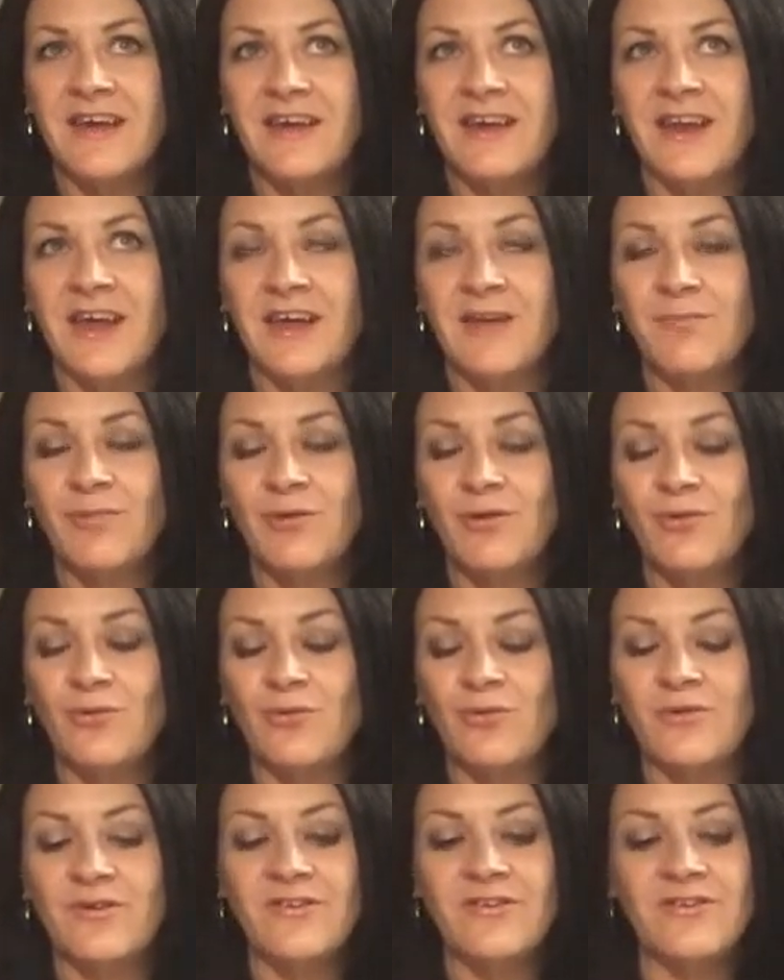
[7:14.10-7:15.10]

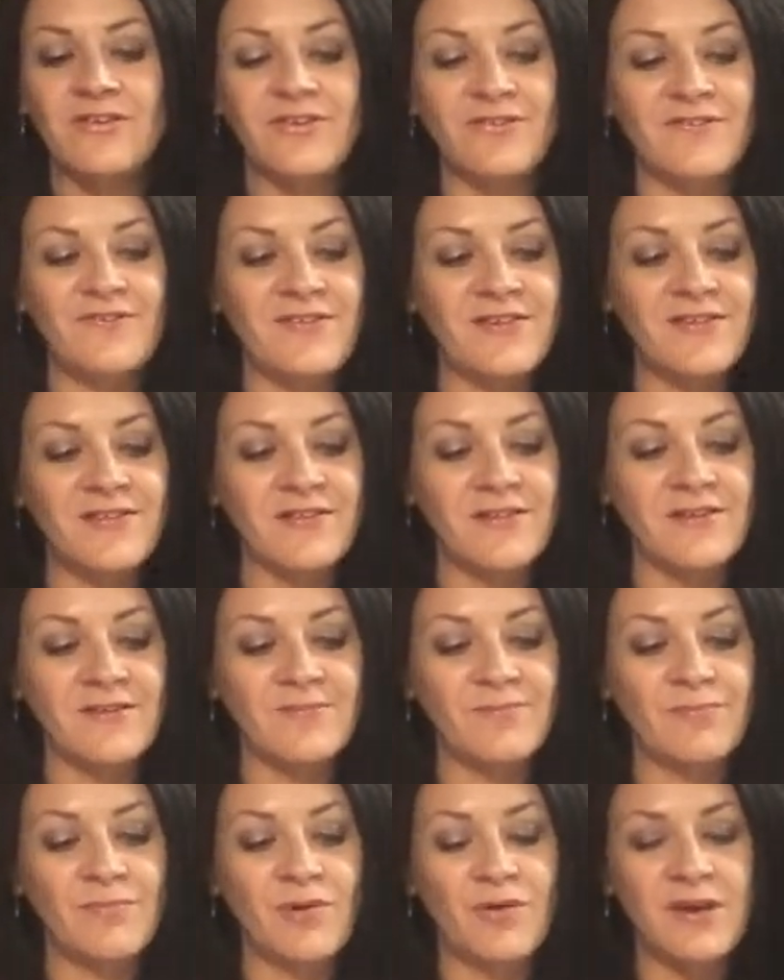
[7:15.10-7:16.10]
neighbourhood to visit
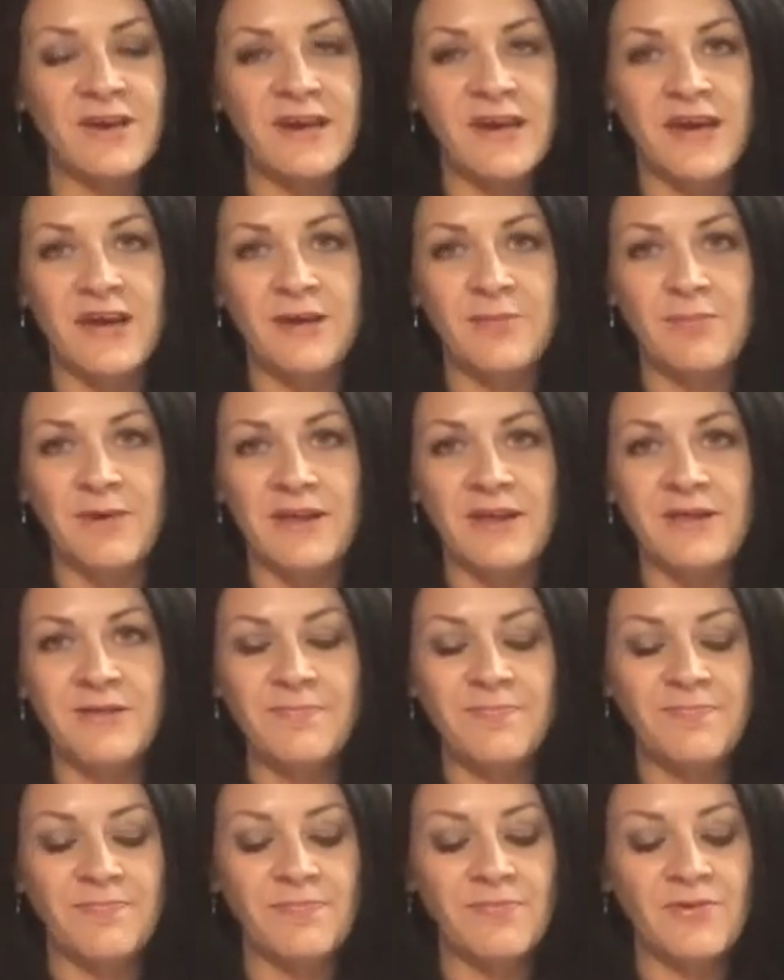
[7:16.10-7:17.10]
my neighbour,
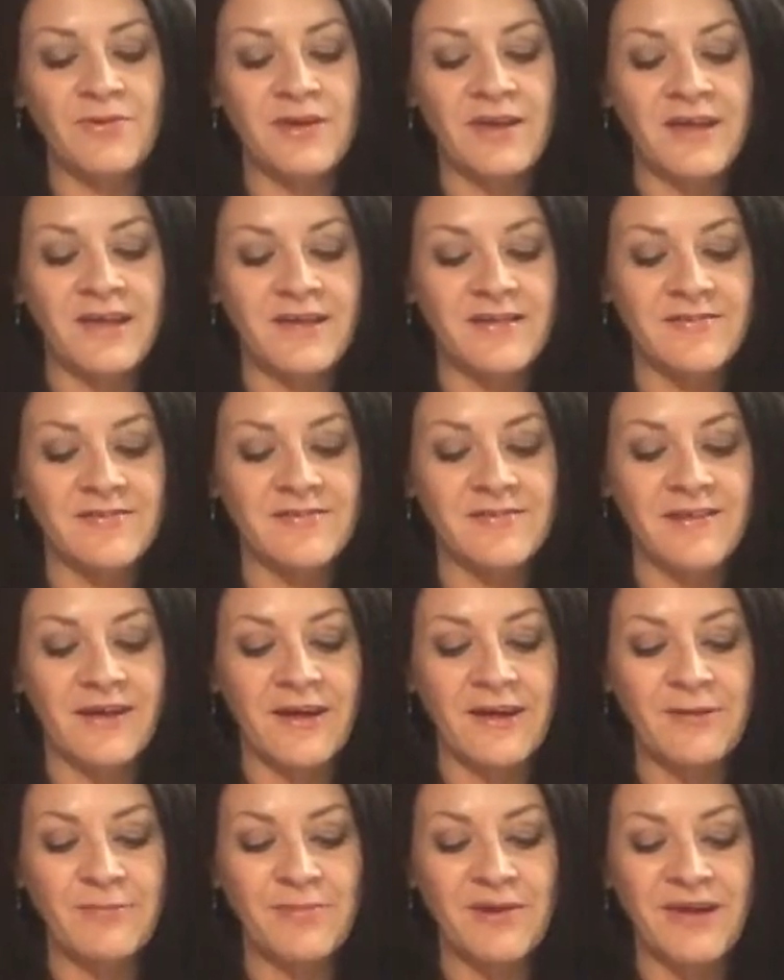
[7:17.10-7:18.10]
my
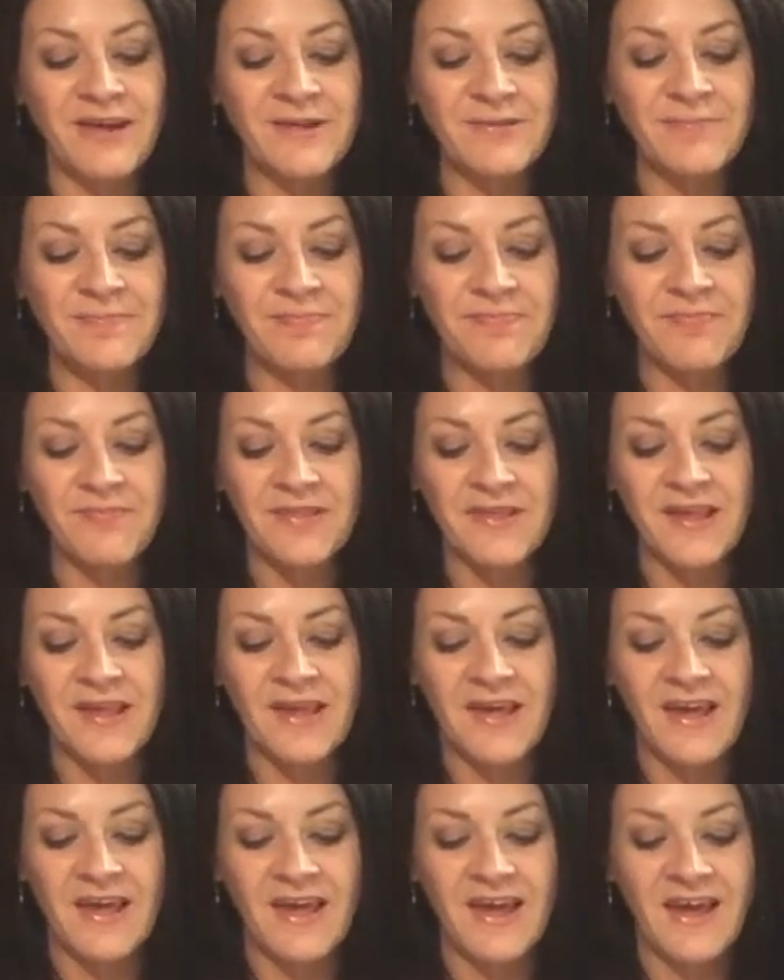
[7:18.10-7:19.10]
ex-neighbour,
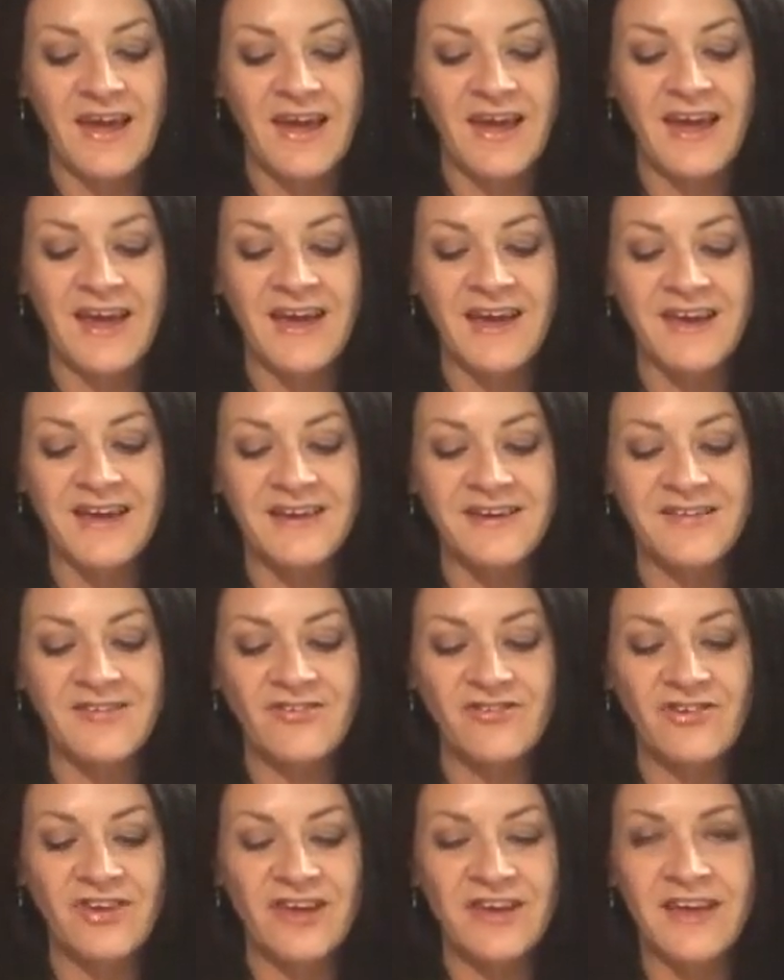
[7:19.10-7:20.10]

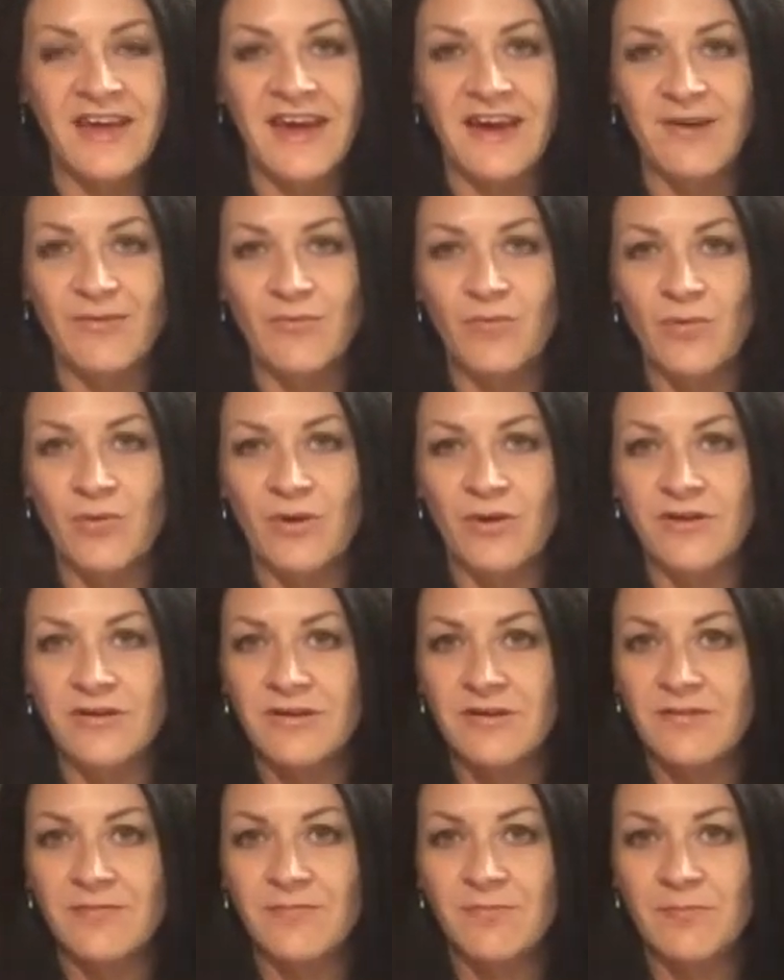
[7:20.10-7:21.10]
and check out what
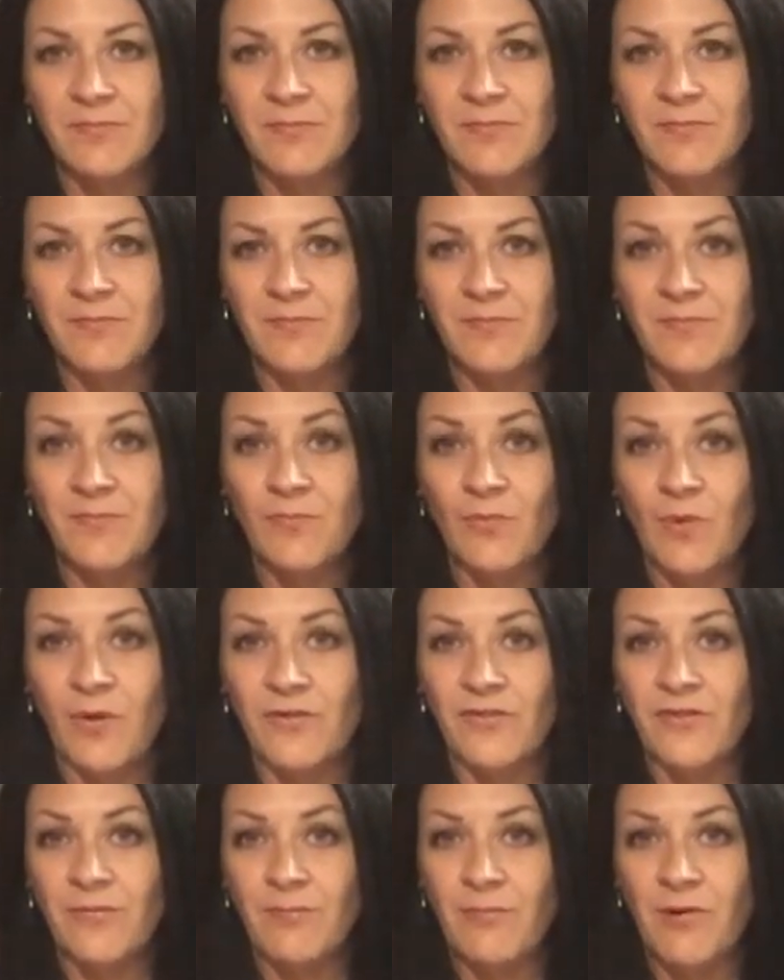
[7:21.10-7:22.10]

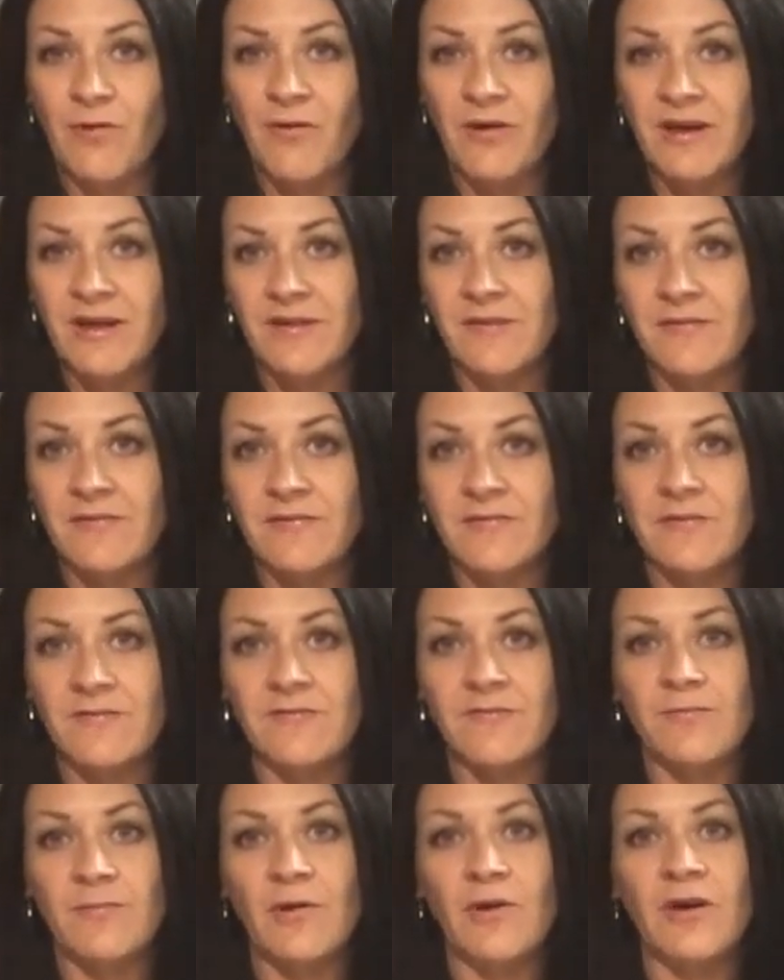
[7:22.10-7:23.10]
the buyers
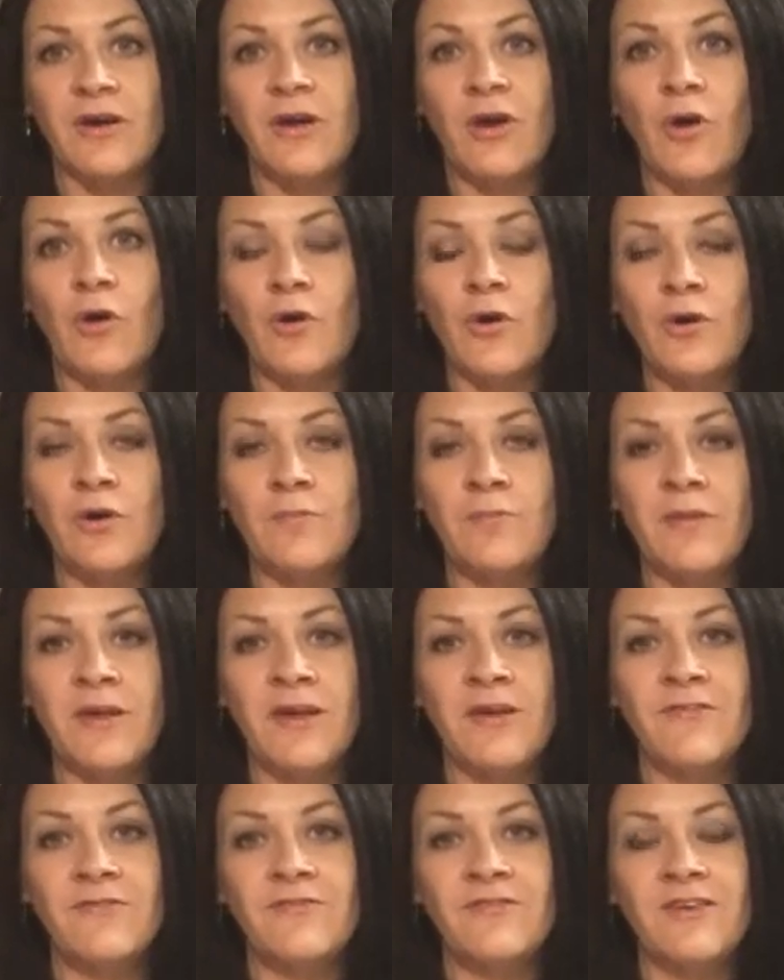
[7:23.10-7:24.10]
of my home
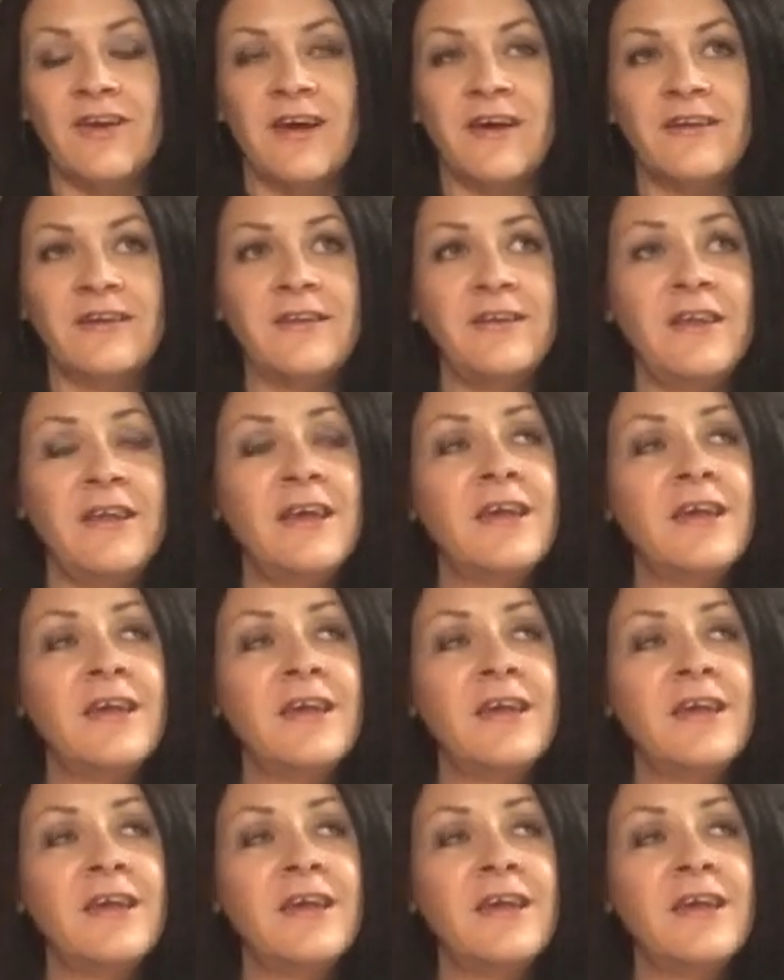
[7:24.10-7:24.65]
have done.